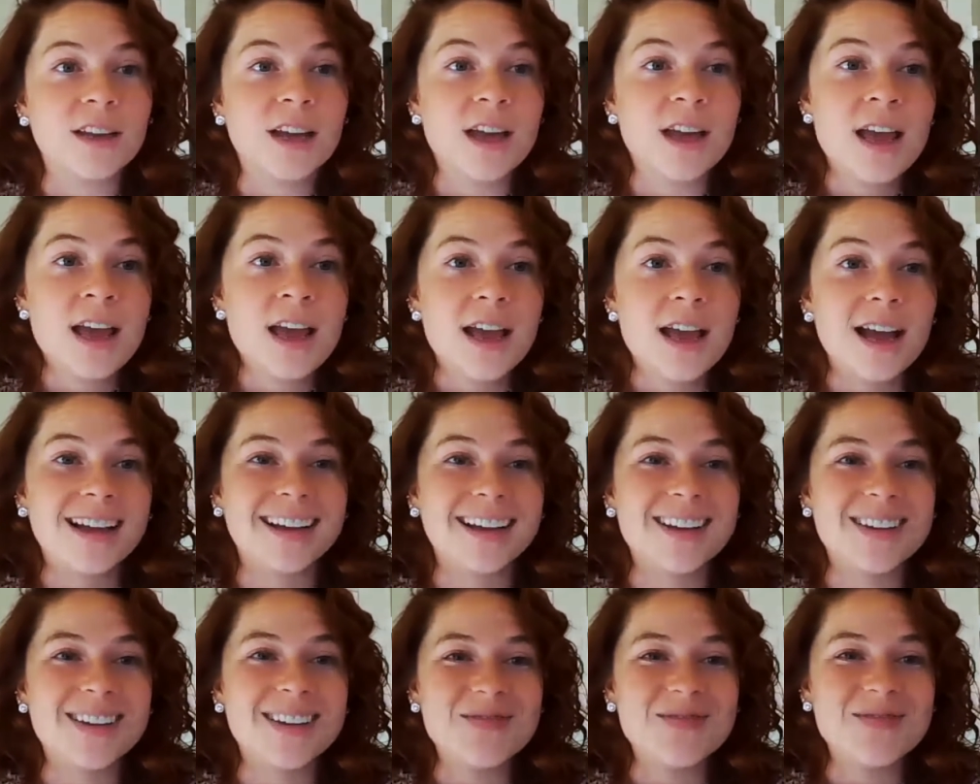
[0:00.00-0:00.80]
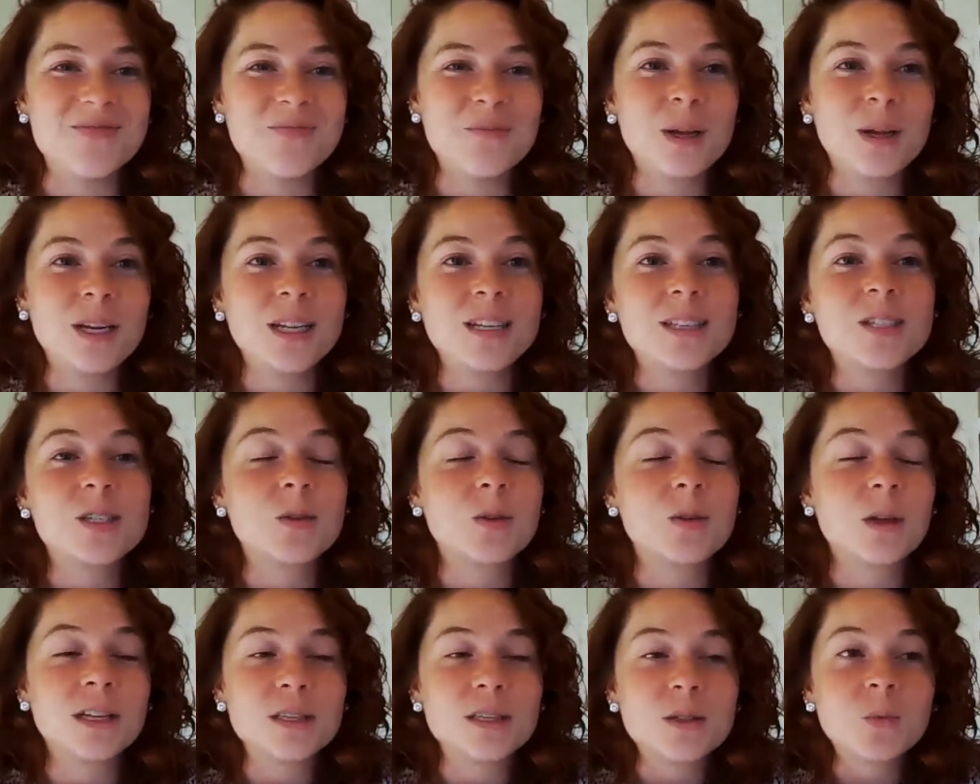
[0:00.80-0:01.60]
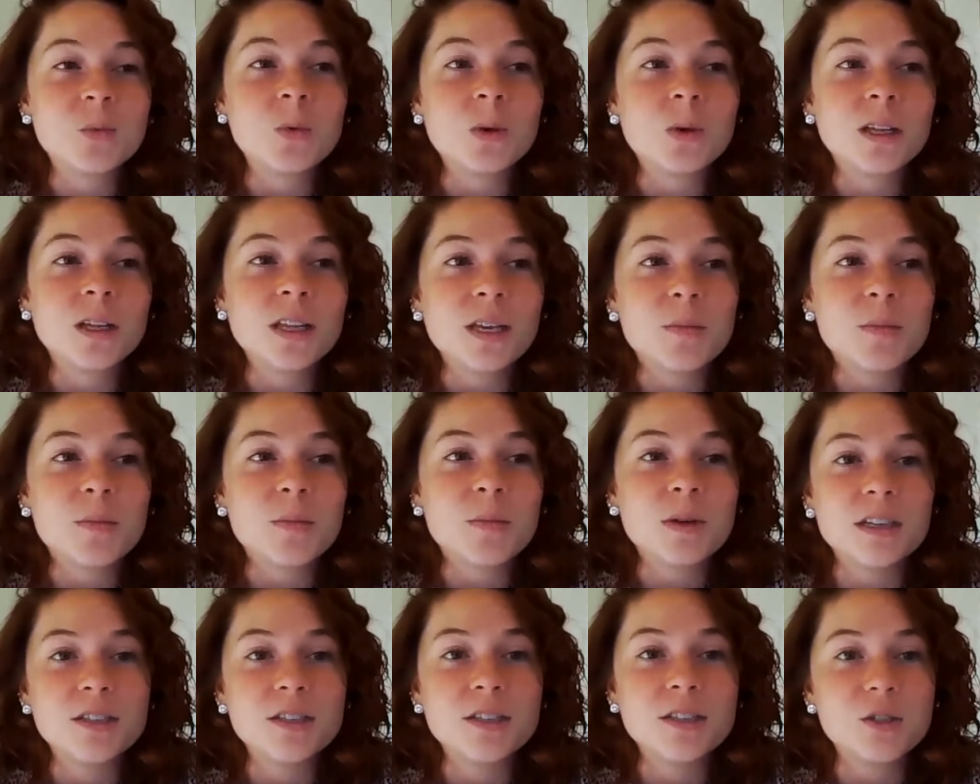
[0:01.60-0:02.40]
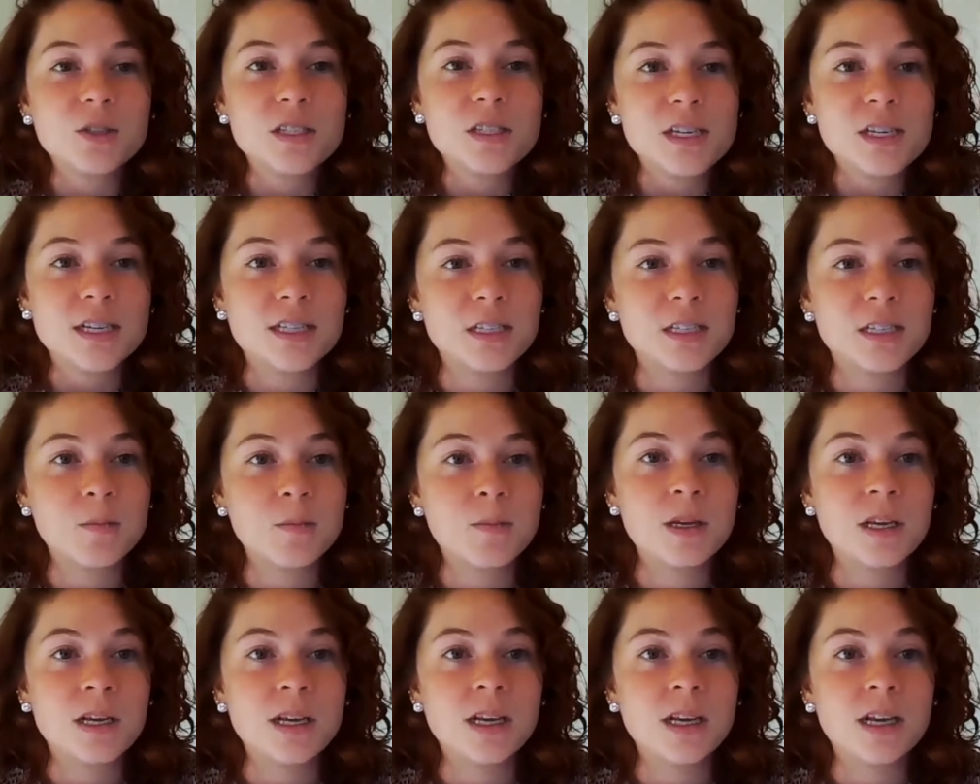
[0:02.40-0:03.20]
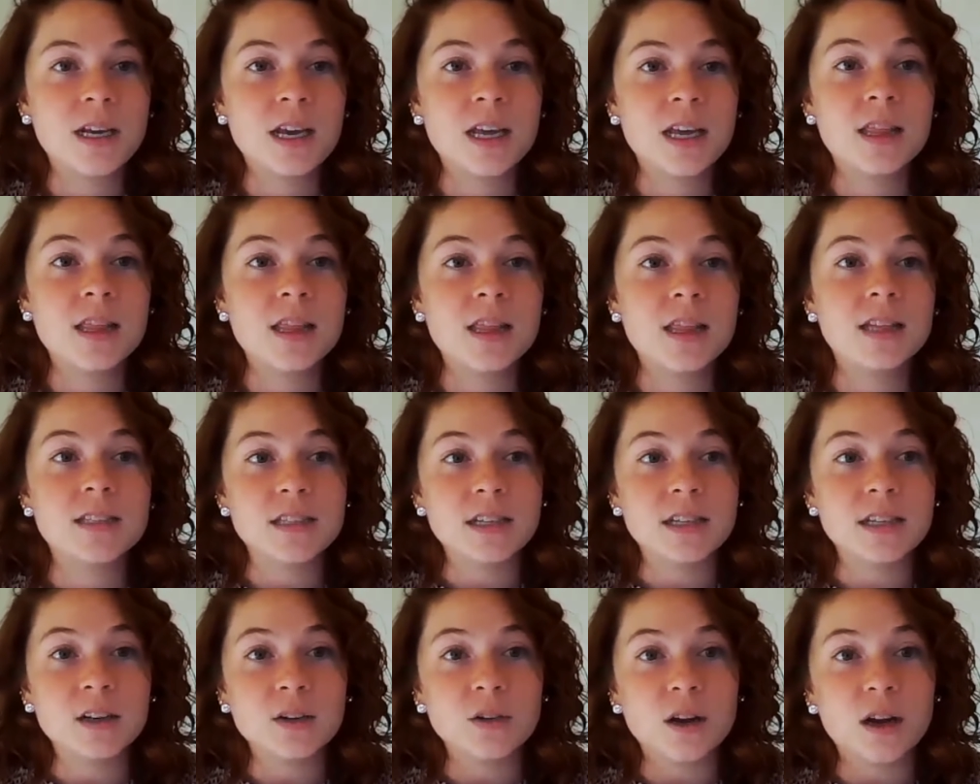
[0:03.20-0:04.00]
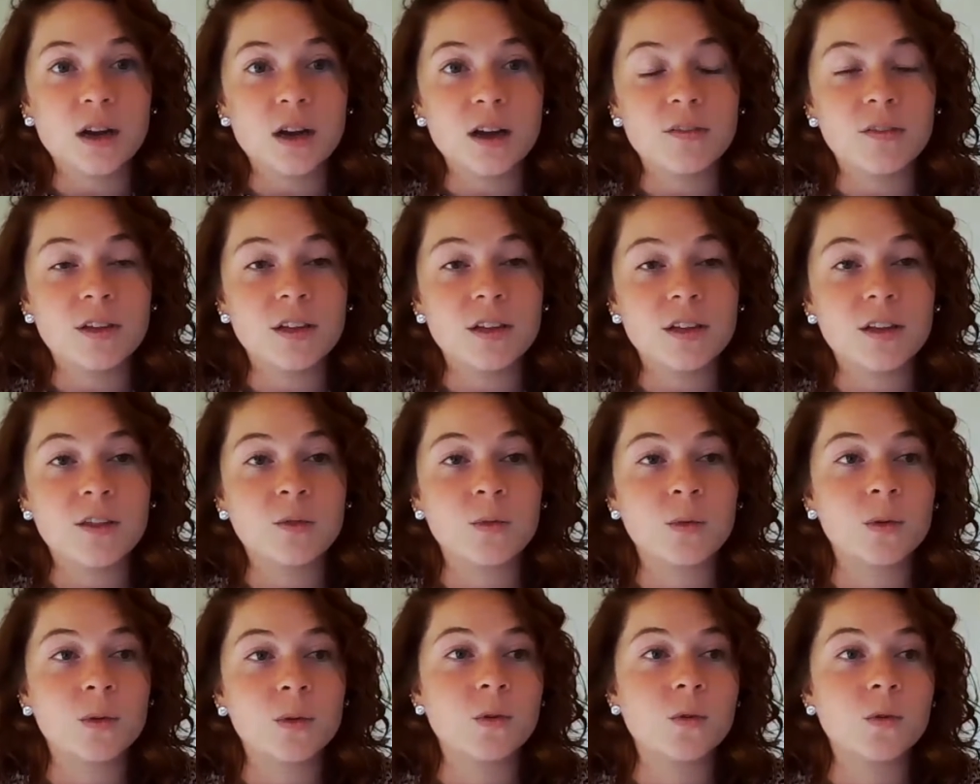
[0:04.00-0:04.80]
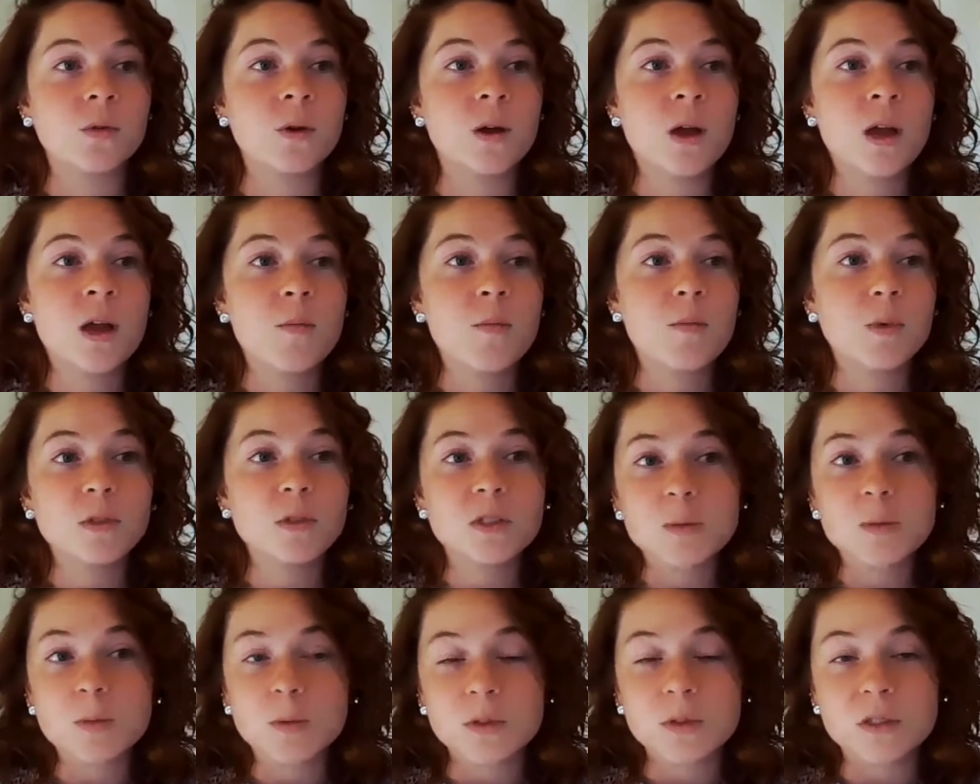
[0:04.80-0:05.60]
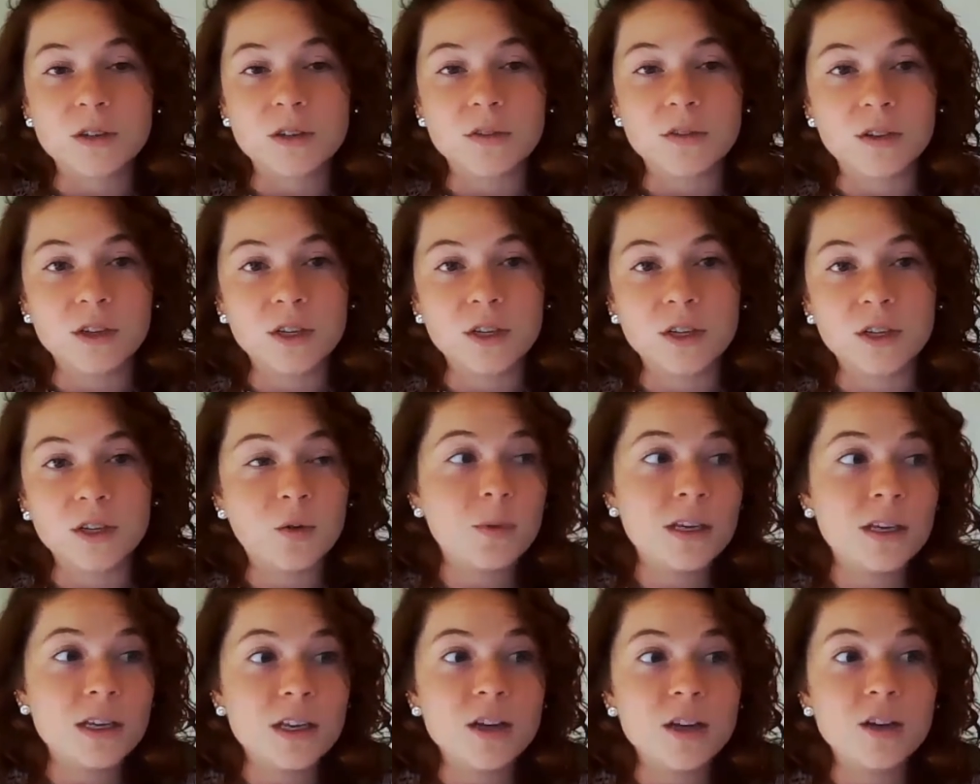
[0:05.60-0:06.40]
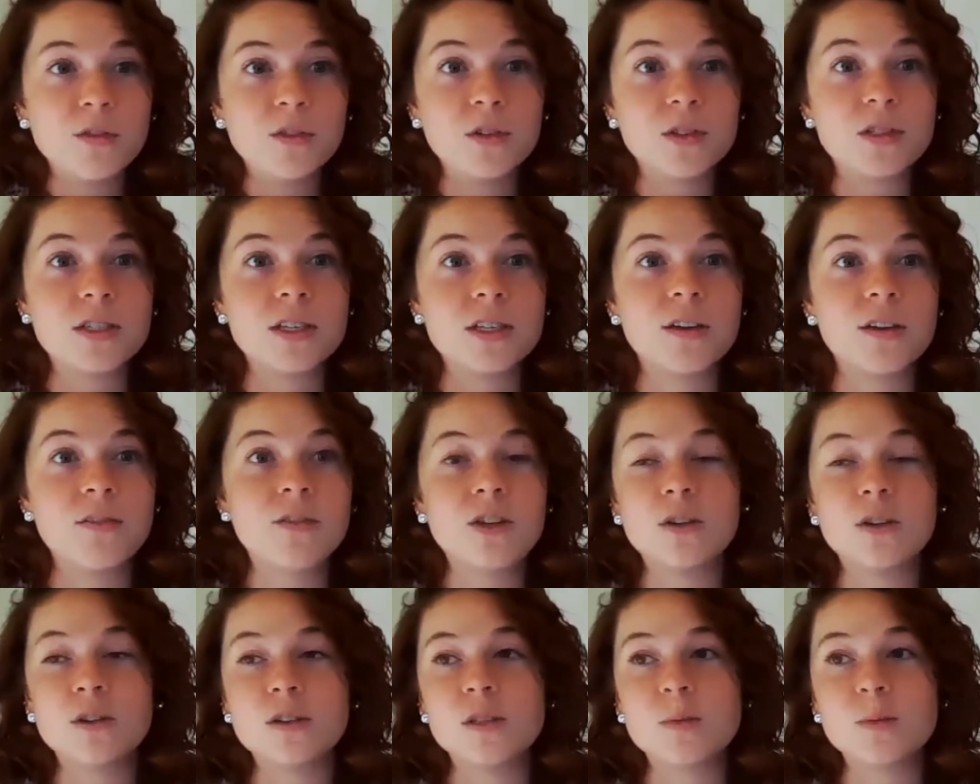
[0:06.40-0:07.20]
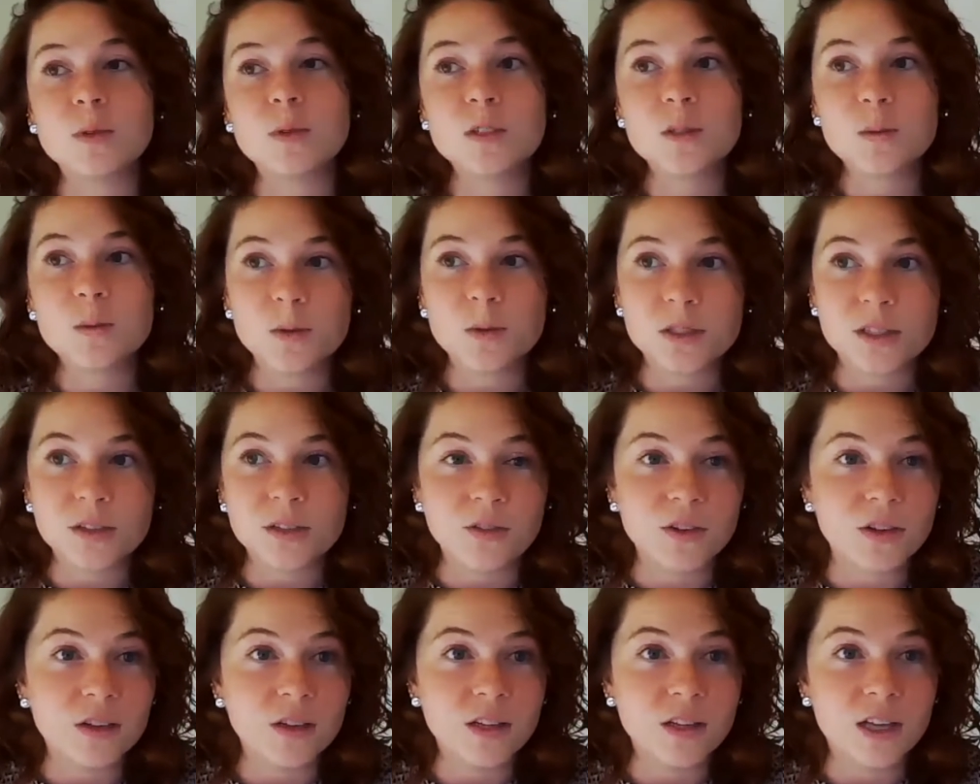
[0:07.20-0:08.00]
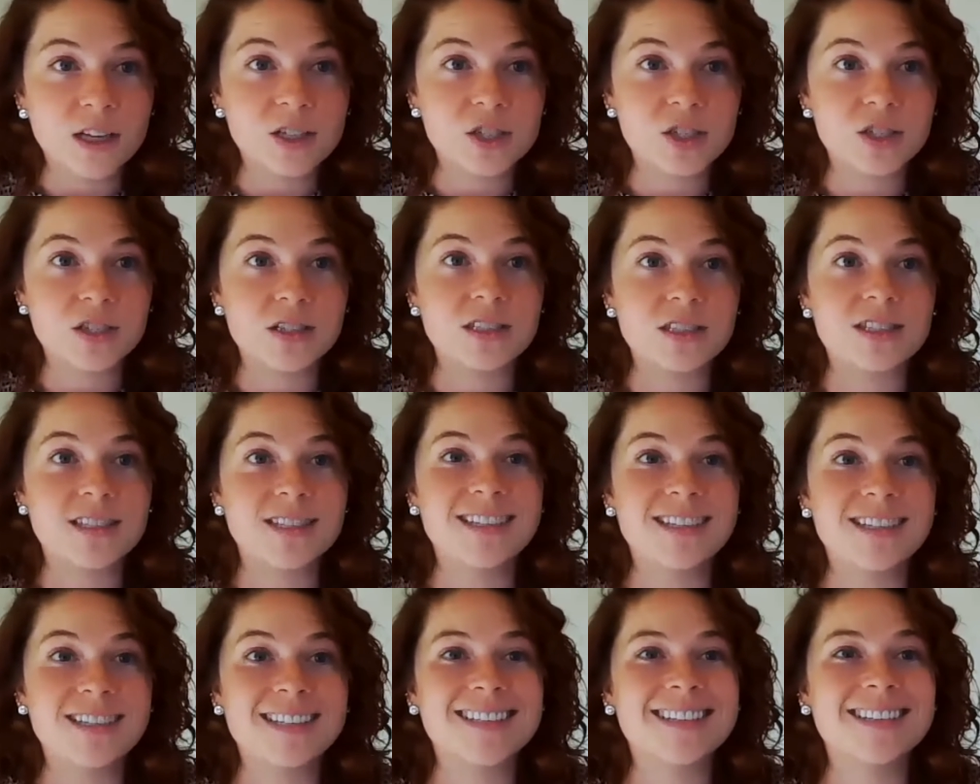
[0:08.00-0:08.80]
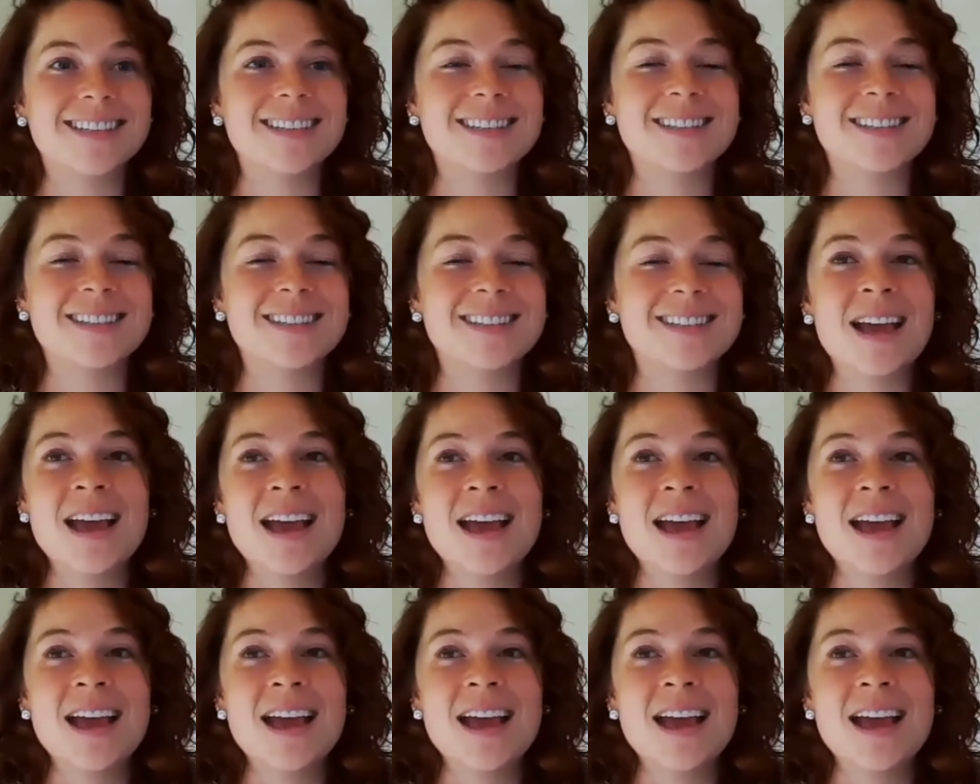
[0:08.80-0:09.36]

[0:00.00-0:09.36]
But it's really been interesting to be in the center of it through multiple different, you know, being here for 7 years, multiple different election seasons,